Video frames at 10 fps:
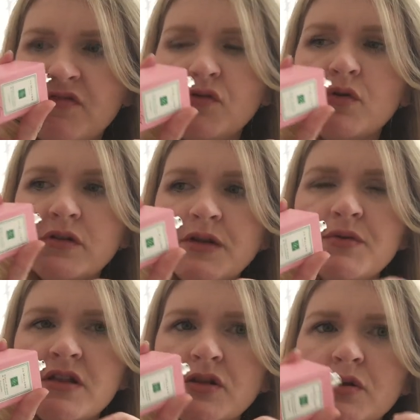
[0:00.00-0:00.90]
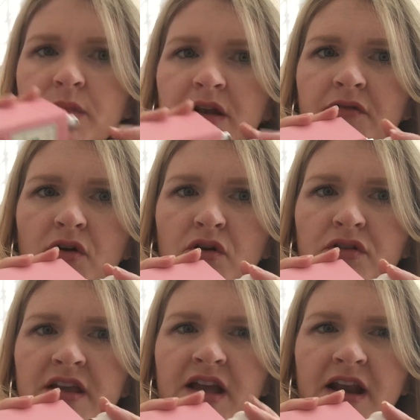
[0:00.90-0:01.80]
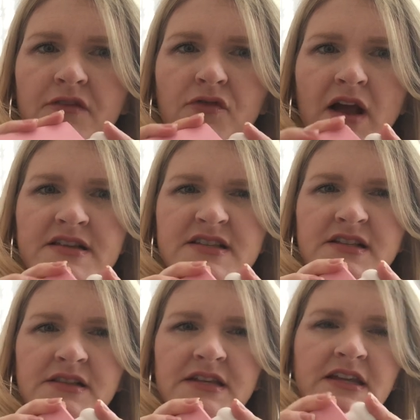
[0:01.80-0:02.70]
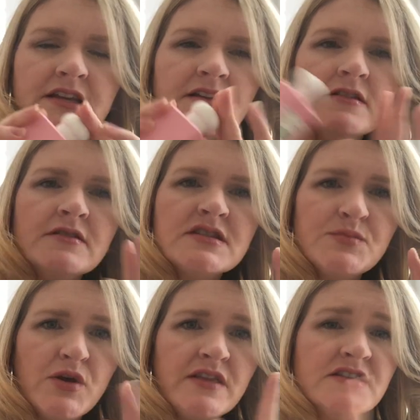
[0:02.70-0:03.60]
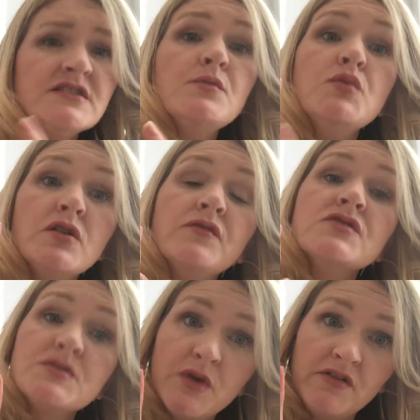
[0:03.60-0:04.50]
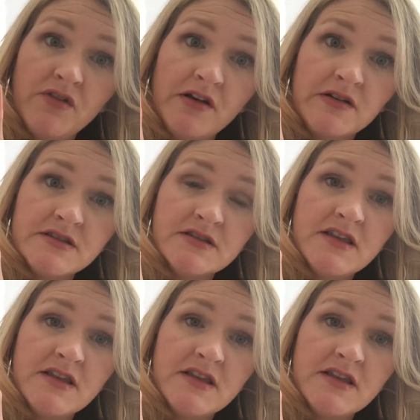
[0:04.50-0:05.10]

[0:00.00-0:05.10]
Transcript: Florally with a little bit of earthy kind of grass clean spring. This is a beautiful spring fragrance.